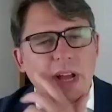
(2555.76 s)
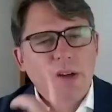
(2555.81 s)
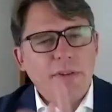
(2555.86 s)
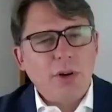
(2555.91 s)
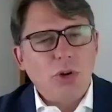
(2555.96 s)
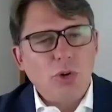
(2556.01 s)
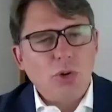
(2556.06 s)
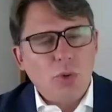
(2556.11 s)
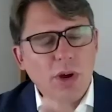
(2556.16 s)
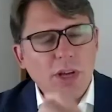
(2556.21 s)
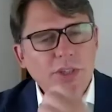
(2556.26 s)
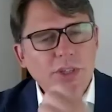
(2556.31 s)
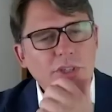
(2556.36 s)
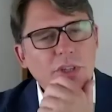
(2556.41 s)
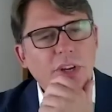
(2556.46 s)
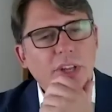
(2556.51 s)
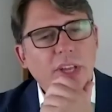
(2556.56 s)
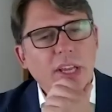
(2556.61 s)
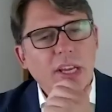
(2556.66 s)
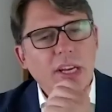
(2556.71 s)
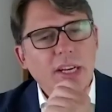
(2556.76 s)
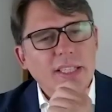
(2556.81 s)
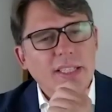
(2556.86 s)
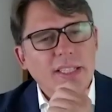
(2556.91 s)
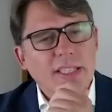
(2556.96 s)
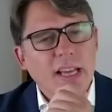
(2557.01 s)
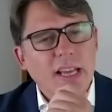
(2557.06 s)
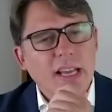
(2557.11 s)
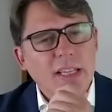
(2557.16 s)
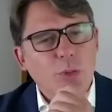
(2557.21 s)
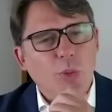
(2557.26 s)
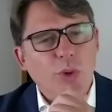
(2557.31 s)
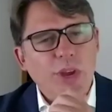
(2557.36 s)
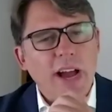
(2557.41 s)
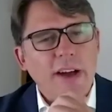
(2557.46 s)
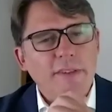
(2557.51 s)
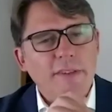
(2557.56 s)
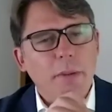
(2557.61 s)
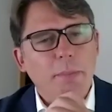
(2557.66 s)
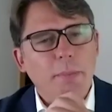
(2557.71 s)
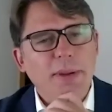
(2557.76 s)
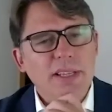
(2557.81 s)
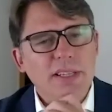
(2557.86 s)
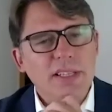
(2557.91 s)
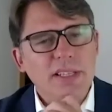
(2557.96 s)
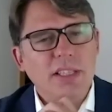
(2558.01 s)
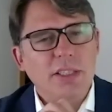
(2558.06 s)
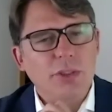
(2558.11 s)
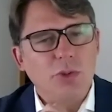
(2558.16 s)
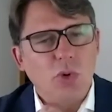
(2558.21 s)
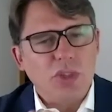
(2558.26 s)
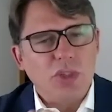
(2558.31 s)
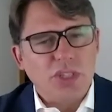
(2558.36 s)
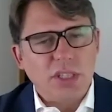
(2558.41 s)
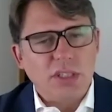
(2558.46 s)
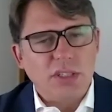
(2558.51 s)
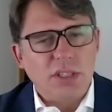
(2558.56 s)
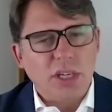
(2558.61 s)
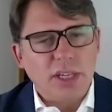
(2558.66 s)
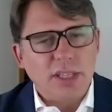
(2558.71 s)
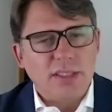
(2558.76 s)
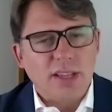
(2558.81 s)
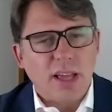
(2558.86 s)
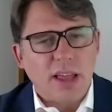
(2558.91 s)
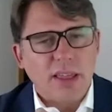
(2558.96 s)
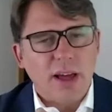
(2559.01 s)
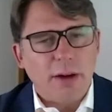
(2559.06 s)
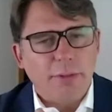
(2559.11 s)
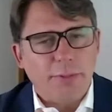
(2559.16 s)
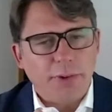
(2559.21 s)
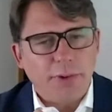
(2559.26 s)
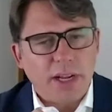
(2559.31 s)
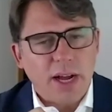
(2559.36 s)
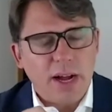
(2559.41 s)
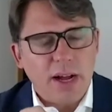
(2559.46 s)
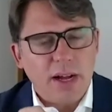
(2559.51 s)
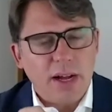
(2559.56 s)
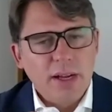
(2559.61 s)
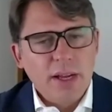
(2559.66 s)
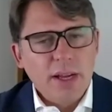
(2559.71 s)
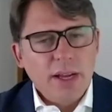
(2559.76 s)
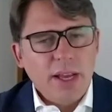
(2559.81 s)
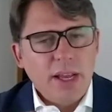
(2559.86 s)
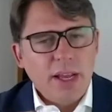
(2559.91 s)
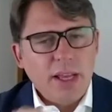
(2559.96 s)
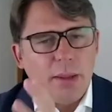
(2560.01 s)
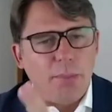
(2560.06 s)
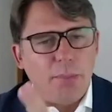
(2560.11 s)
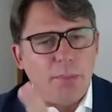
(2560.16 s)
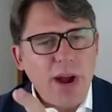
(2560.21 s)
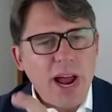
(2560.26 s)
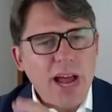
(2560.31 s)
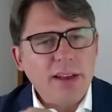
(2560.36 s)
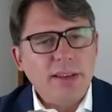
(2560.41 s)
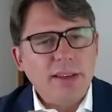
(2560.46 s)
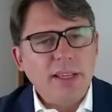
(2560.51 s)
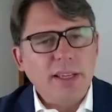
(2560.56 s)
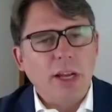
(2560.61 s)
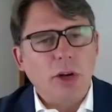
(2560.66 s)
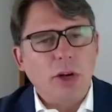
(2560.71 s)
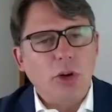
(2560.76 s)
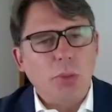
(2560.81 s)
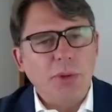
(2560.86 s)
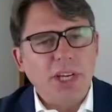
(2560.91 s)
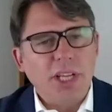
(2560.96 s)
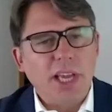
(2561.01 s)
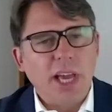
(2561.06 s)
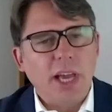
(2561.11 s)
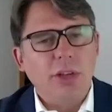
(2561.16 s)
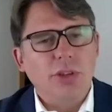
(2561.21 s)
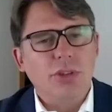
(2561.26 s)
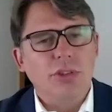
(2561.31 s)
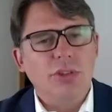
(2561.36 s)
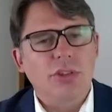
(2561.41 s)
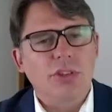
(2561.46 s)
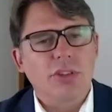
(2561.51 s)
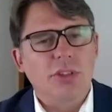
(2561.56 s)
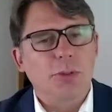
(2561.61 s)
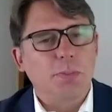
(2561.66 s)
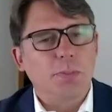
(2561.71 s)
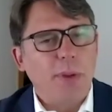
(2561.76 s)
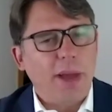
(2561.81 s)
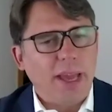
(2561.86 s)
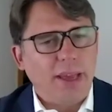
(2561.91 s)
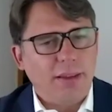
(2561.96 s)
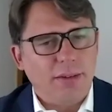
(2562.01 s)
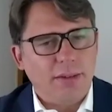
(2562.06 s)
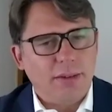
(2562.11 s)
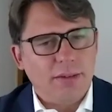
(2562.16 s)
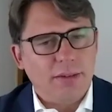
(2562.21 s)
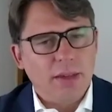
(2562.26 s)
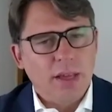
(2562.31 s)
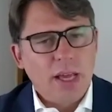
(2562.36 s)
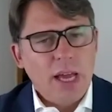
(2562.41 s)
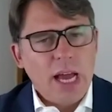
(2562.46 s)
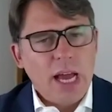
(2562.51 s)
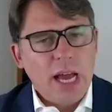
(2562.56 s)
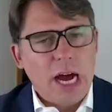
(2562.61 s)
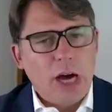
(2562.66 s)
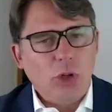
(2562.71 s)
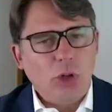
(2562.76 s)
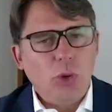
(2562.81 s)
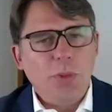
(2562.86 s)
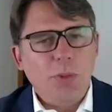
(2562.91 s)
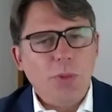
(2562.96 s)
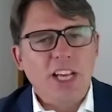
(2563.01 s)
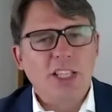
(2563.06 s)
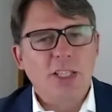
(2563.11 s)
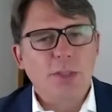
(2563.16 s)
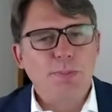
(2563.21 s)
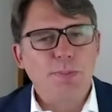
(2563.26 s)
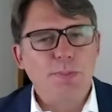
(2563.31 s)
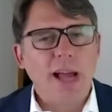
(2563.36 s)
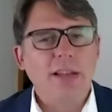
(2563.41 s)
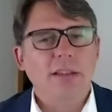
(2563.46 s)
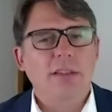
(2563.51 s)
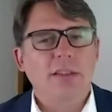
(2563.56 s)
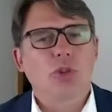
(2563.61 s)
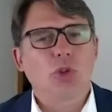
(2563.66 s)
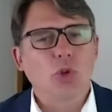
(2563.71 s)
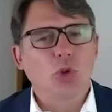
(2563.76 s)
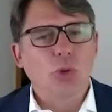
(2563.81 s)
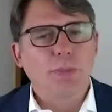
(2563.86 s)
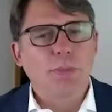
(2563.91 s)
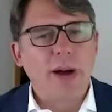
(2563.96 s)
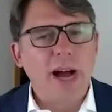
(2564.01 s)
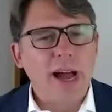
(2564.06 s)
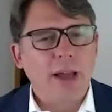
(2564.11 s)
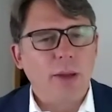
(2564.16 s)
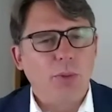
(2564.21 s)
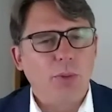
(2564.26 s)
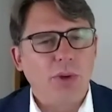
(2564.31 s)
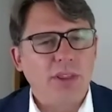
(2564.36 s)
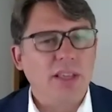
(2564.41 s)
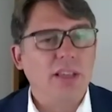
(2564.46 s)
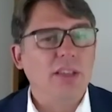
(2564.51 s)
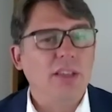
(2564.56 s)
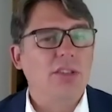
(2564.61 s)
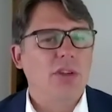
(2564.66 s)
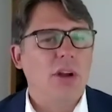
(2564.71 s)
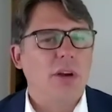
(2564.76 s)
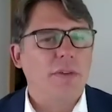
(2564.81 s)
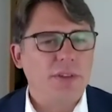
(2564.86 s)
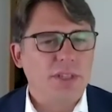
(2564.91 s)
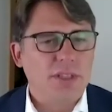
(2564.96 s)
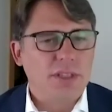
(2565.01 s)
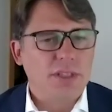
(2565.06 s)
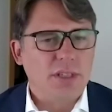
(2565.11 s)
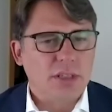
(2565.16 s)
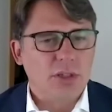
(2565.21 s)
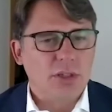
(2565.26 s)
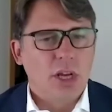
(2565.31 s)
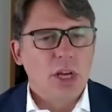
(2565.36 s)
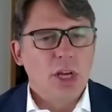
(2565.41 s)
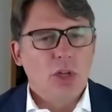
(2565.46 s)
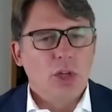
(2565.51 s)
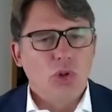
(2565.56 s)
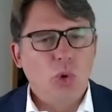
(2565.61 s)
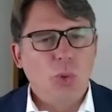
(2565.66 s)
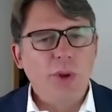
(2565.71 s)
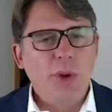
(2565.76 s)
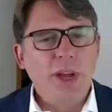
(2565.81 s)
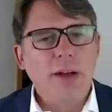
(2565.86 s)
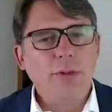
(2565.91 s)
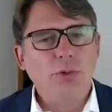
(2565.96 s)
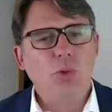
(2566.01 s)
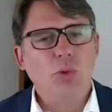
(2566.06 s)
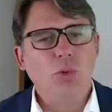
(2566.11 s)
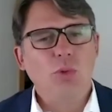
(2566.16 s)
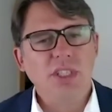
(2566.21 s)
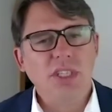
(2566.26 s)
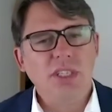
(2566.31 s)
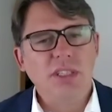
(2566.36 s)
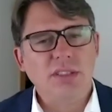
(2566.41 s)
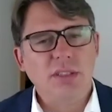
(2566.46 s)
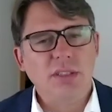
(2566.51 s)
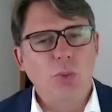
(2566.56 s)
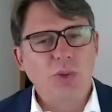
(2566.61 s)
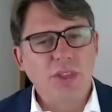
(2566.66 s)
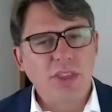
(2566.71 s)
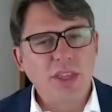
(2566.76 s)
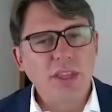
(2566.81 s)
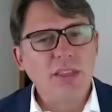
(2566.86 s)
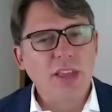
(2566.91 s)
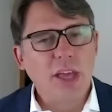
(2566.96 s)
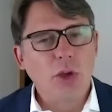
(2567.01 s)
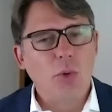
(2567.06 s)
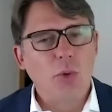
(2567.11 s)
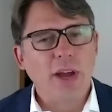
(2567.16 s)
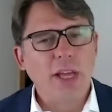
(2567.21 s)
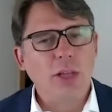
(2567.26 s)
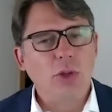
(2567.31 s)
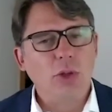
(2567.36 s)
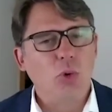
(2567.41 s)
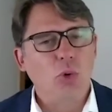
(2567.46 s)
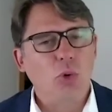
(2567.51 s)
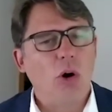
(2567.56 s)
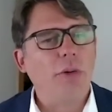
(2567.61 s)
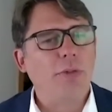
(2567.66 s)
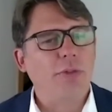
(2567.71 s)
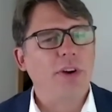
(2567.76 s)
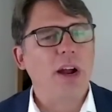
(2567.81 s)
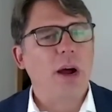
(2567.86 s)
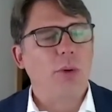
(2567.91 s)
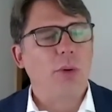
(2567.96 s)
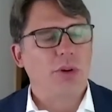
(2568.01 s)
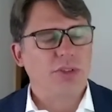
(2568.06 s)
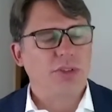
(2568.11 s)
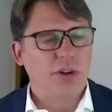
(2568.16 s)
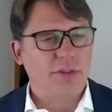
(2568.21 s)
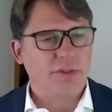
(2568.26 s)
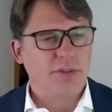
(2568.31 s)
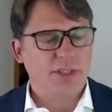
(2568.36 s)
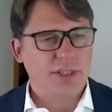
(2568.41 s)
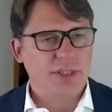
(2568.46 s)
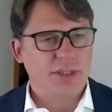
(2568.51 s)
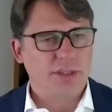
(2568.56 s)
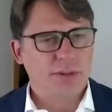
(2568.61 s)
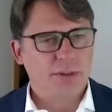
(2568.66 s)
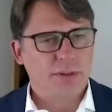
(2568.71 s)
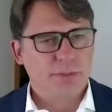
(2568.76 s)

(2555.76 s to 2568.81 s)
a good question here. It says, we have a business registered in South Africa in the branding and communications space. How do we expand to Dubai with these services? Do we have to register within the UAE to offer our services?